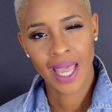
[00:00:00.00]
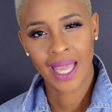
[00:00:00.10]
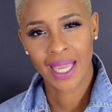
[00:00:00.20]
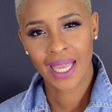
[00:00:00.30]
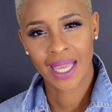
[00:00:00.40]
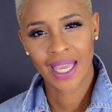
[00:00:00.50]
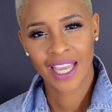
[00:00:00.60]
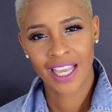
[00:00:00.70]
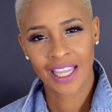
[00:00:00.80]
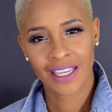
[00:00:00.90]

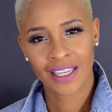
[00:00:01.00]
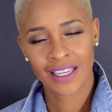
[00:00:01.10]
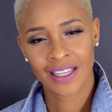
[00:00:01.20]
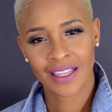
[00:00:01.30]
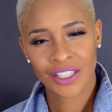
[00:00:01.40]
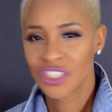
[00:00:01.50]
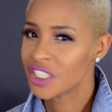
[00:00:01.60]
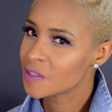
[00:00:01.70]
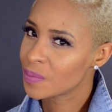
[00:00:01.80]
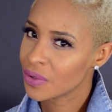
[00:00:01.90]
and
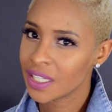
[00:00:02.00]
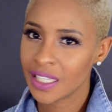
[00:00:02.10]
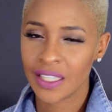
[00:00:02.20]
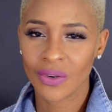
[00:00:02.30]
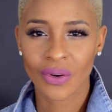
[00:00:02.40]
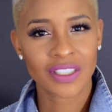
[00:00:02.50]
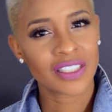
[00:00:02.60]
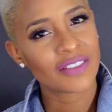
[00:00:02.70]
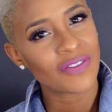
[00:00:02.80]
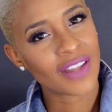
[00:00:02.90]
she's pretty or
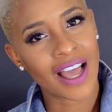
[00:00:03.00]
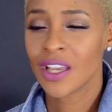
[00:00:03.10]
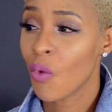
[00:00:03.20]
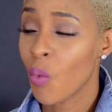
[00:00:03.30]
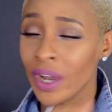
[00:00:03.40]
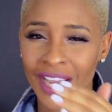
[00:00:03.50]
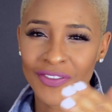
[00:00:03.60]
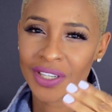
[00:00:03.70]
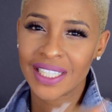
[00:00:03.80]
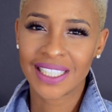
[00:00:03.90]
she's fly,
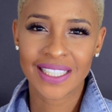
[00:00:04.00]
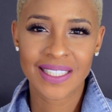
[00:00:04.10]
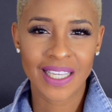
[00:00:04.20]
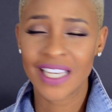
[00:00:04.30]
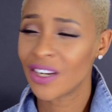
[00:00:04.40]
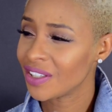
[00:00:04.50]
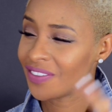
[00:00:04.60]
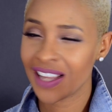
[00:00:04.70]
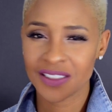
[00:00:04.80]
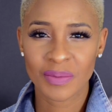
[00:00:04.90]
whatever it is, it don't
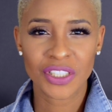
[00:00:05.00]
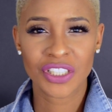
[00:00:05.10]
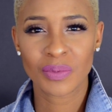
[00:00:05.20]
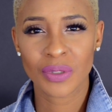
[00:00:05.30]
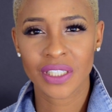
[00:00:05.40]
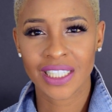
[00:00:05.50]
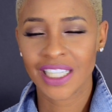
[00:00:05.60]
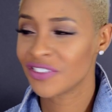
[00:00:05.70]
even have to be she pretty.